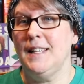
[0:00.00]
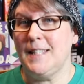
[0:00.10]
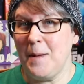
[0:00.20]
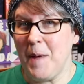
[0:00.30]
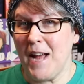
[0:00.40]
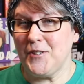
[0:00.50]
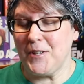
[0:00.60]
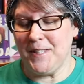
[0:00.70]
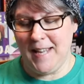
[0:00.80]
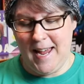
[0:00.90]
St.
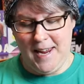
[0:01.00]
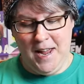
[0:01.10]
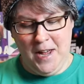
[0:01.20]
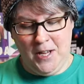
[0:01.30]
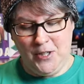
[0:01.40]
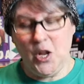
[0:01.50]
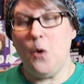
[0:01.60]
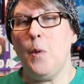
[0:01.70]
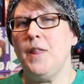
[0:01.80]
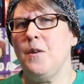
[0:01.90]
Patrick's Day.
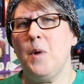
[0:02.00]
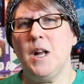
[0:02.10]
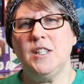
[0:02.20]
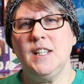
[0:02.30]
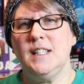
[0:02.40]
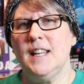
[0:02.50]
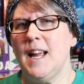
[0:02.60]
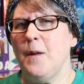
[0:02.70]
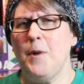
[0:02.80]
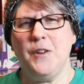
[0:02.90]
So whether you watch these
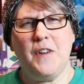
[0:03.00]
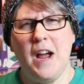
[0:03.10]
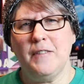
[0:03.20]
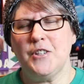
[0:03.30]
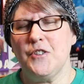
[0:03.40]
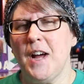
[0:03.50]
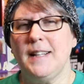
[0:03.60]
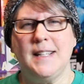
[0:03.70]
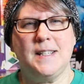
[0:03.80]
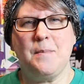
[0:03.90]
today, whether you're Irish or
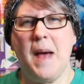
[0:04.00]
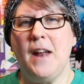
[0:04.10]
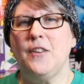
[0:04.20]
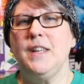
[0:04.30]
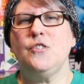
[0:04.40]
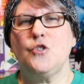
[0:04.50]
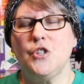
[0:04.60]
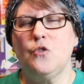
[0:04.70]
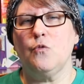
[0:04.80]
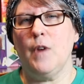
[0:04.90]
not, doesn't matter. These are
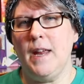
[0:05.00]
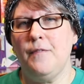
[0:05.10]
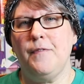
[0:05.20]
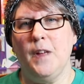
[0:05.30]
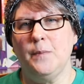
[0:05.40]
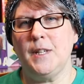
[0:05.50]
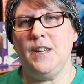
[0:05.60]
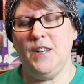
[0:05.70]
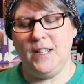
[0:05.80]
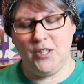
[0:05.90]
just great films that
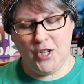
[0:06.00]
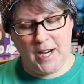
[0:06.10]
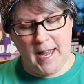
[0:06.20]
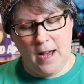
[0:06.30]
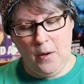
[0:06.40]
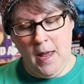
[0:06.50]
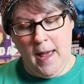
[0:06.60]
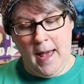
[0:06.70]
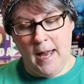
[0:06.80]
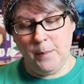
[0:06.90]
you need to check out.
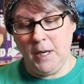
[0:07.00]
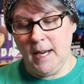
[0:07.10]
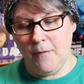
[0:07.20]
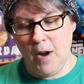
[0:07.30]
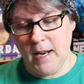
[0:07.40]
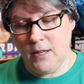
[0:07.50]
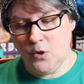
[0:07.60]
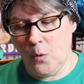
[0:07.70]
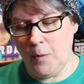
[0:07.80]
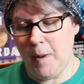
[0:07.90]
And I'm going to get right
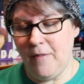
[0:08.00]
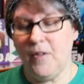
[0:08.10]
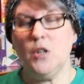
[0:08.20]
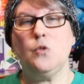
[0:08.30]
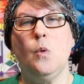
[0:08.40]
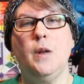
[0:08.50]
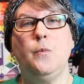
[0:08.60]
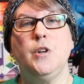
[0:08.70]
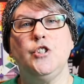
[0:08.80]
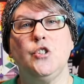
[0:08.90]
into it with my first one,
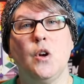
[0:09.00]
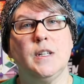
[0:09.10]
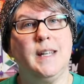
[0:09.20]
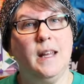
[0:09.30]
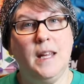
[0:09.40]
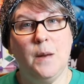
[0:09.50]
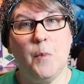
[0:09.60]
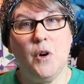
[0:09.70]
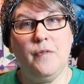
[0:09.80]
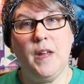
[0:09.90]
which stars Cillian
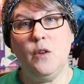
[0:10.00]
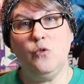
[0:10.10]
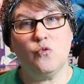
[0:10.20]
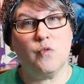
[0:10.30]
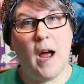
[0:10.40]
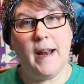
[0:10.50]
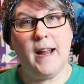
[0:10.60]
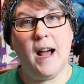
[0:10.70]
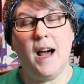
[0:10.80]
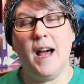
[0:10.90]
Murphy, who's
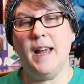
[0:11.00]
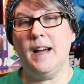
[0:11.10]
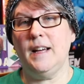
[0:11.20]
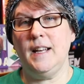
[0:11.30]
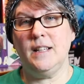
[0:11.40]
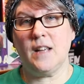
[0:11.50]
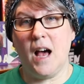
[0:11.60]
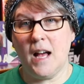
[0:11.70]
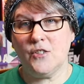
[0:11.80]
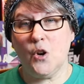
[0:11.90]
riding high on his
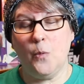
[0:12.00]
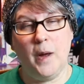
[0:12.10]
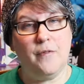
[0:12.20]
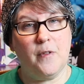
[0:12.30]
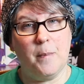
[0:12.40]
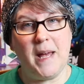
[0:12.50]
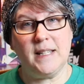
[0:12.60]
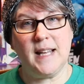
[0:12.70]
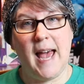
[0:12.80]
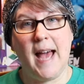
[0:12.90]
Oscar win for
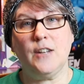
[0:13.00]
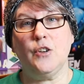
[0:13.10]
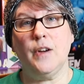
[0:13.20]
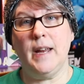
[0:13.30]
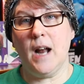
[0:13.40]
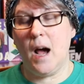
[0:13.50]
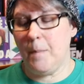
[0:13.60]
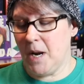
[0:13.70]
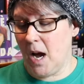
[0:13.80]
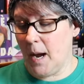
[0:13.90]
Best Actor in
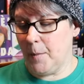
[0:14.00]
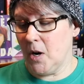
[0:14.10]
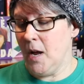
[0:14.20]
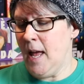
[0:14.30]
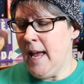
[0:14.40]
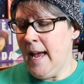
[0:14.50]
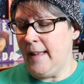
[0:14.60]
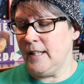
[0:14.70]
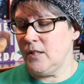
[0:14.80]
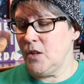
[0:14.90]
Oppenheimer.
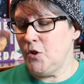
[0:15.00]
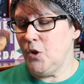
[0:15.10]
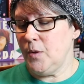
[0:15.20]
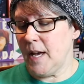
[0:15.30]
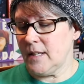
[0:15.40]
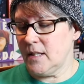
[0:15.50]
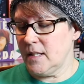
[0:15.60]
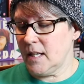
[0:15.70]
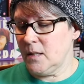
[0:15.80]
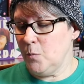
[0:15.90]
And this is a
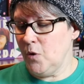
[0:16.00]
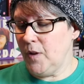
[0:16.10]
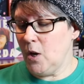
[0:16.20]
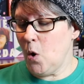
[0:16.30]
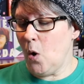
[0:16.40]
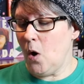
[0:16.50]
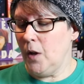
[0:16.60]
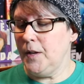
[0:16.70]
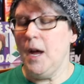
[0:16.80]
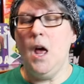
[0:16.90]
2006 movie
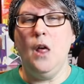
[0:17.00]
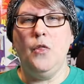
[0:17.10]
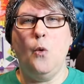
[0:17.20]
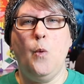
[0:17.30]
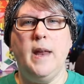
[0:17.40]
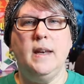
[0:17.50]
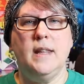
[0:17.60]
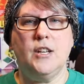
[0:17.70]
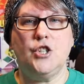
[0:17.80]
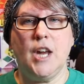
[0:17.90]
called the Wind
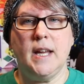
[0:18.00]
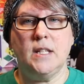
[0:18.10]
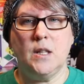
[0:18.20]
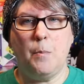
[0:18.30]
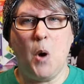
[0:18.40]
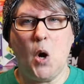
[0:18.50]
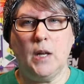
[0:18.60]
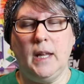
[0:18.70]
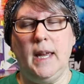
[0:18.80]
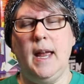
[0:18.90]
That Shakes the
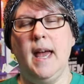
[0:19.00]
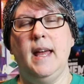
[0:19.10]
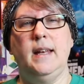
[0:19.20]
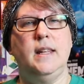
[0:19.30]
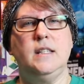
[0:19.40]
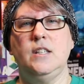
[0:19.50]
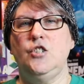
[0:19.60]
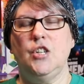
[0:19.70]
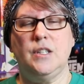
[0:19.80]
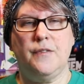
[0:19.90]
Barley. And this is
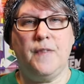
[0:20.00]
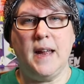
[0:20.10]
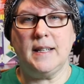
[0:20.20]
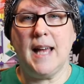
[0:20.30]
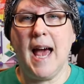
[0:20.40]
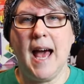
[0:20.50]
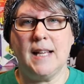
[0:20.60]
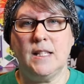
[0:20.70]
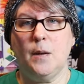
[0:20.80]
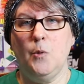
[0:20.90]
just a
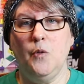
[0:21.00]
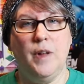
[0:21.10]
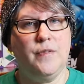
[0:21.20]
fantastic movie.